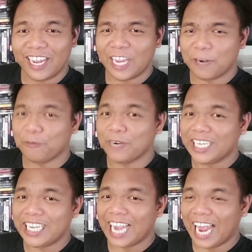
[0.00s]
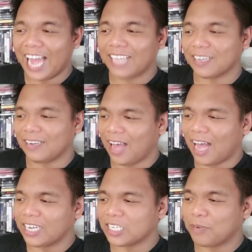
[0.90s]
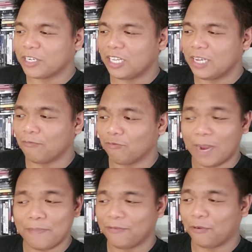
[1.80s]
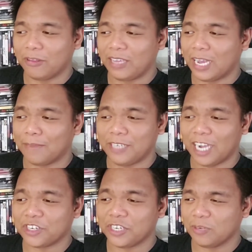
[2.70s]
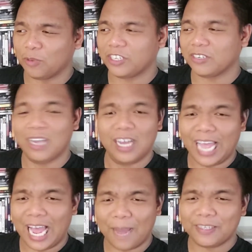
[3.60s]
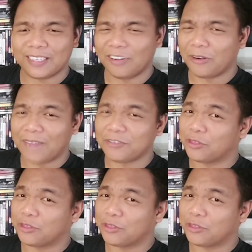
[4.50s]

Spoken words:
it really adds a lot, especially right before the abduction, which happens a little after